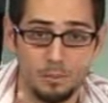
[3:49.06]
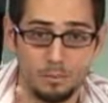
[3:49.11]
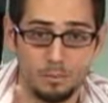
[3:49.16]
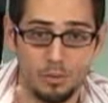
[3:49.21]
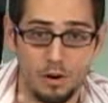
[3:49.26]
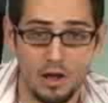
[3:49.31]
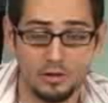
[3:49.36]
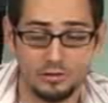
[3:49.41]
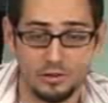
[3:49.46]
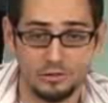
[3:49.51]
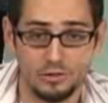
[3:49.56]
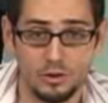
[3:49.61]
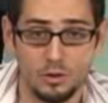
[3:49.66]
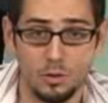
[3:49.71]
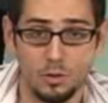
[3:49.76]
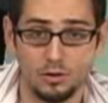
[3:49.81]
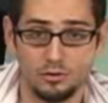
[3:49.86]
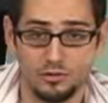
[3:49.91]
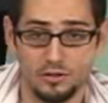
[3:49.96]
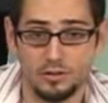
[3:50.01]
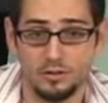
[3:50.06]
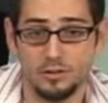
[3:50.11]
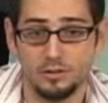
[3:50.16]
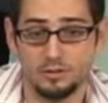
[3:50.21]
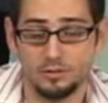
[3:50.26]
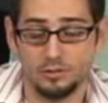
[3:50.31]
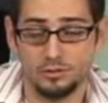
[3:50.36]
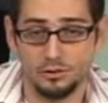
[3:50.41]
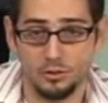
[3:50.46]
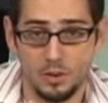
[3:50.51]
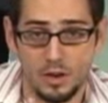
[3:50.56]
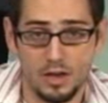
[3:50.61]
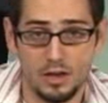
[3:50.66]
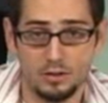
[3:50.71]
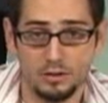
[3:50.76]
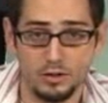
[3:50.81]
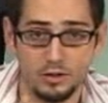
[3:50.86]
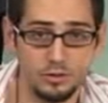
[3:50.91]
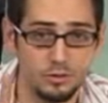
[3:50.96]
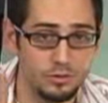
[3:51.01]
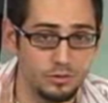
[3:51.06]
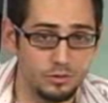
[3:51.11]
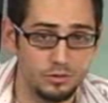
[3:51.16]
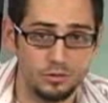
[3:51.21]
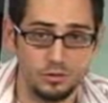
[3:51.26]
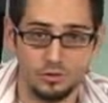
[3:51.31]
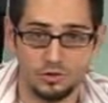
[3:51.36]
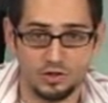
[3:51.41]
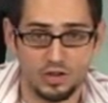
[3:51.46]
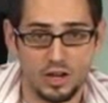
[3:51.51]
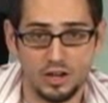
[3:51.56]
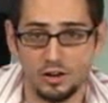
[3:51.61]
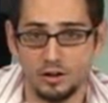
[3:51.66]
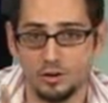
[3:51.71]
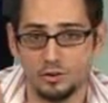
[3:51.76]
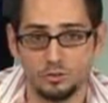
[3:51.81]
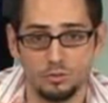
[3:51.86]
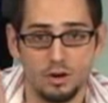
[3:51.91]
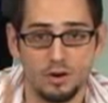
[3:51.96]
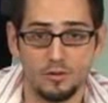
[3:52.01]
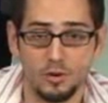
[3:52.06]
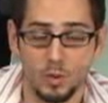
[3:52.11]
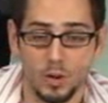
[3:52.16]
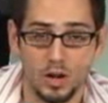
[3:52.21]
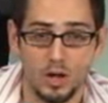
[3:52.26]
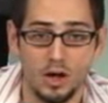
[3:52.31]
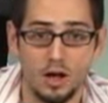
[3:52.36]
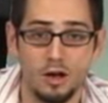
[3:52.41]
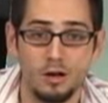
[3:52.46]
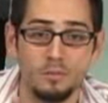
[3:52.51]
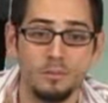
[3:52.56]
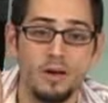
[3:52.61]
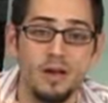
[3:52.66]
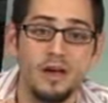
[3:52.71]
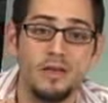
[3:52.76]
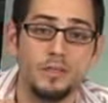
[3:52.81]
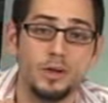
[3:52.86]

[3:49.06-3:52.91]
processing cores on this. So ALUs, shaders, whatever you want to call them,